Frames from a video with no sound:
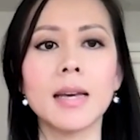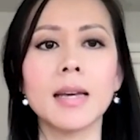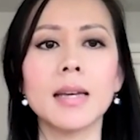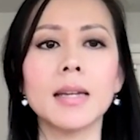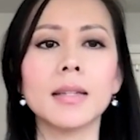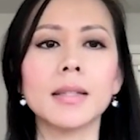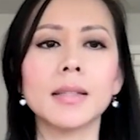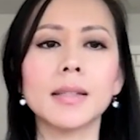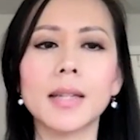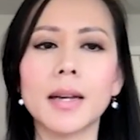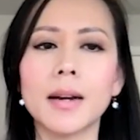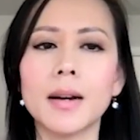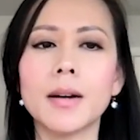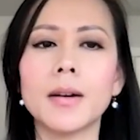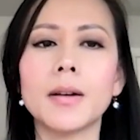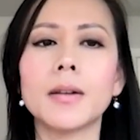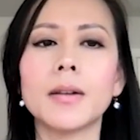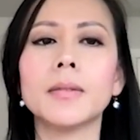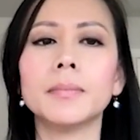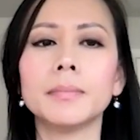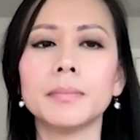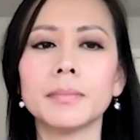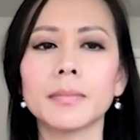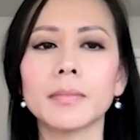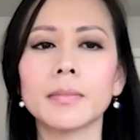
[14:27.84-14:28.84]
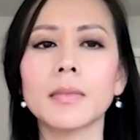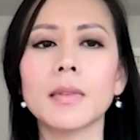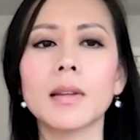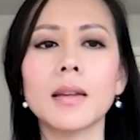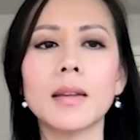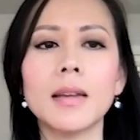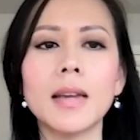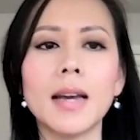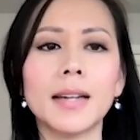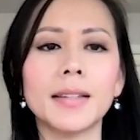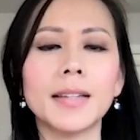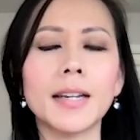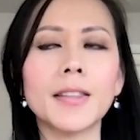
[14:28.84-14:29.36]
So
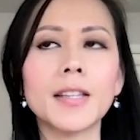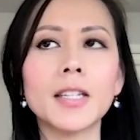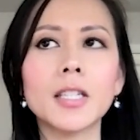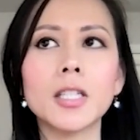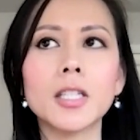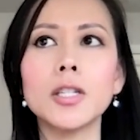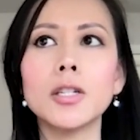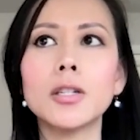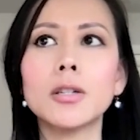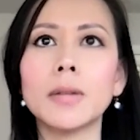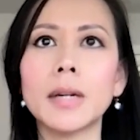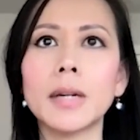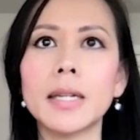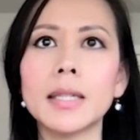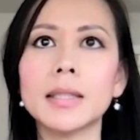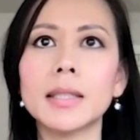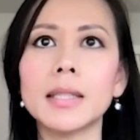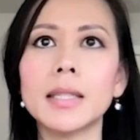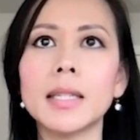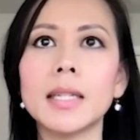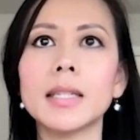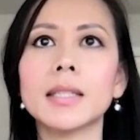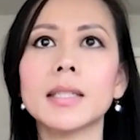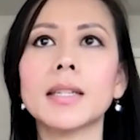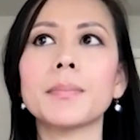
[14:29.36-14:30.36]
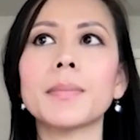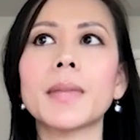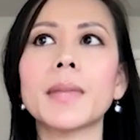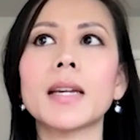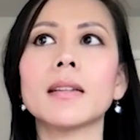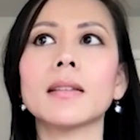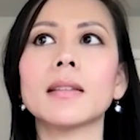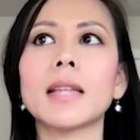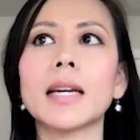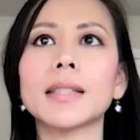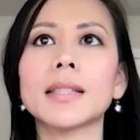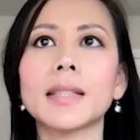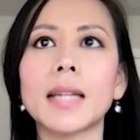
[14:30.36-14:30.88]
yeah, nothing too crazy,
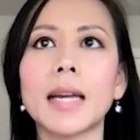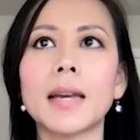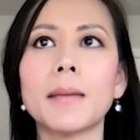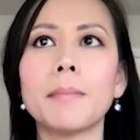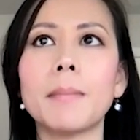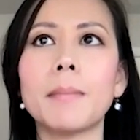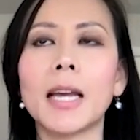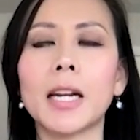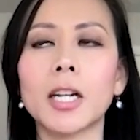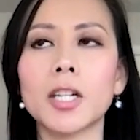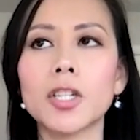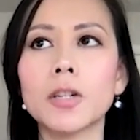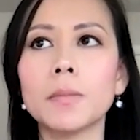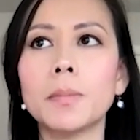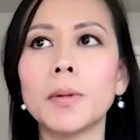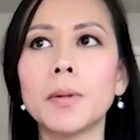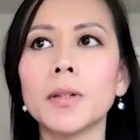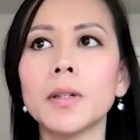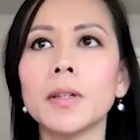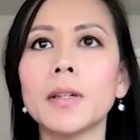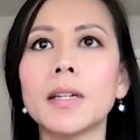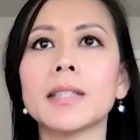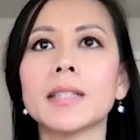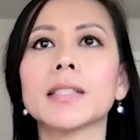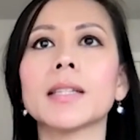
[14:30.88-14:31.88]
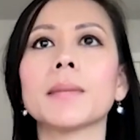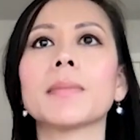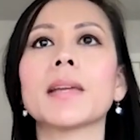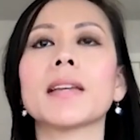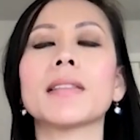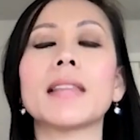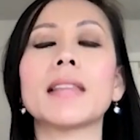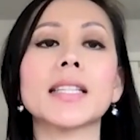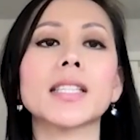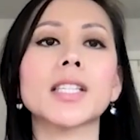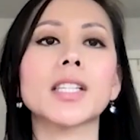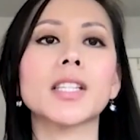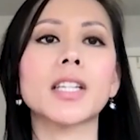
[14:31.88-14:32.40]
something that's like manageable and something
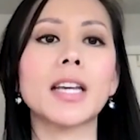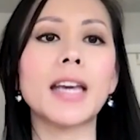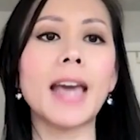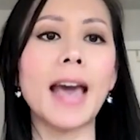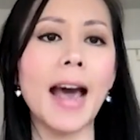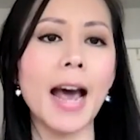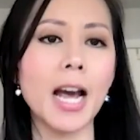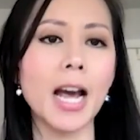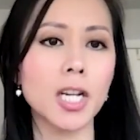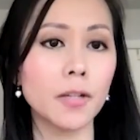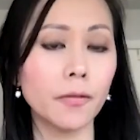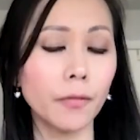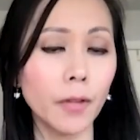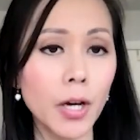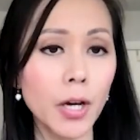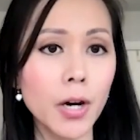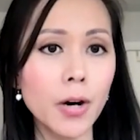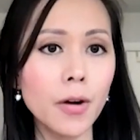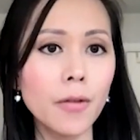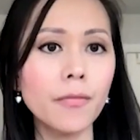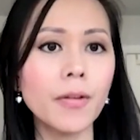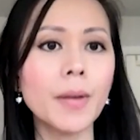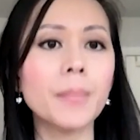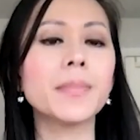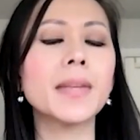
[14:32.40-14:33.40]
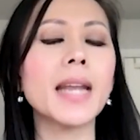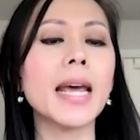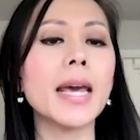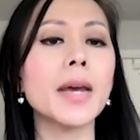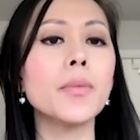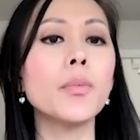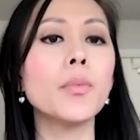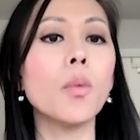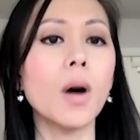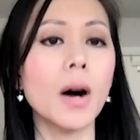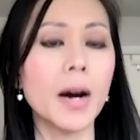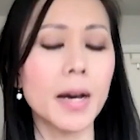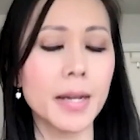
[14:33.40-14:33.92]
that's going to cash flow from day
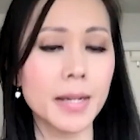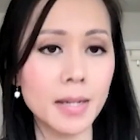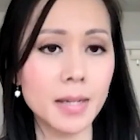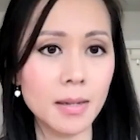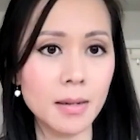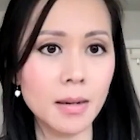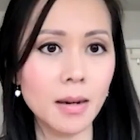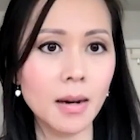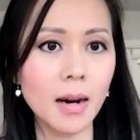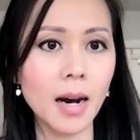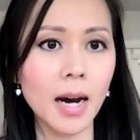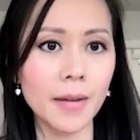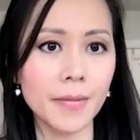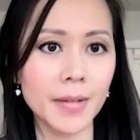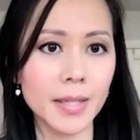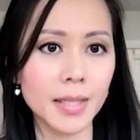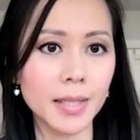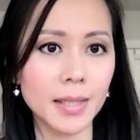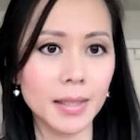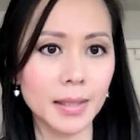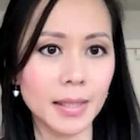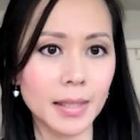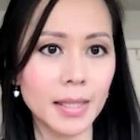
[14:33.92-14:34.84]
one, obviously.